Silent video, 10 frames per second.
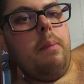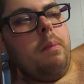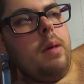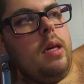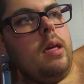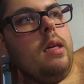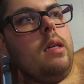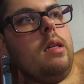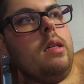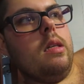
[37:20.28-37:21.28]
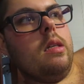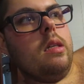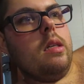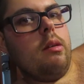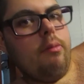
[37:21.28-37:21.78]
being
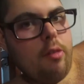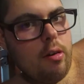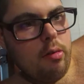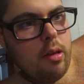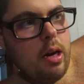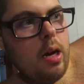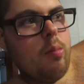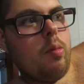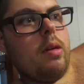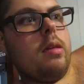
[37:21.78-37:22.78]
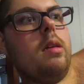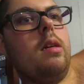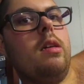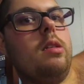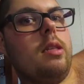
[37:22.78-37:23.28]
in front of the camera.
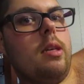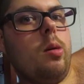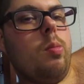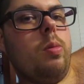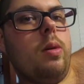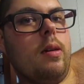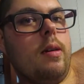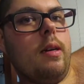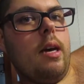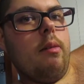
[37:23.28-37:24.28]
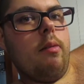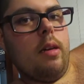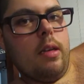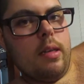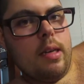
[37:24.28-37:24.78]
So I hope you all have a
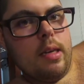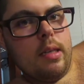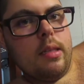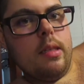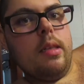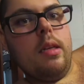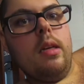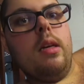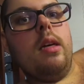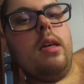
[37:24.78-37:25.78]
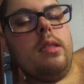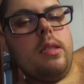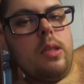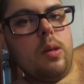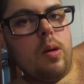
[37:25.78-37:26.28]
good night, and
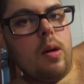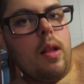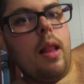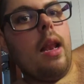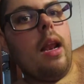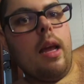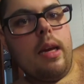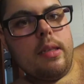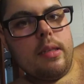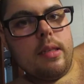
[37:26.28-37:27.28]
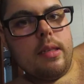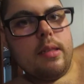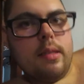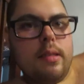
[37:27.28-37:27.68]
see you all later.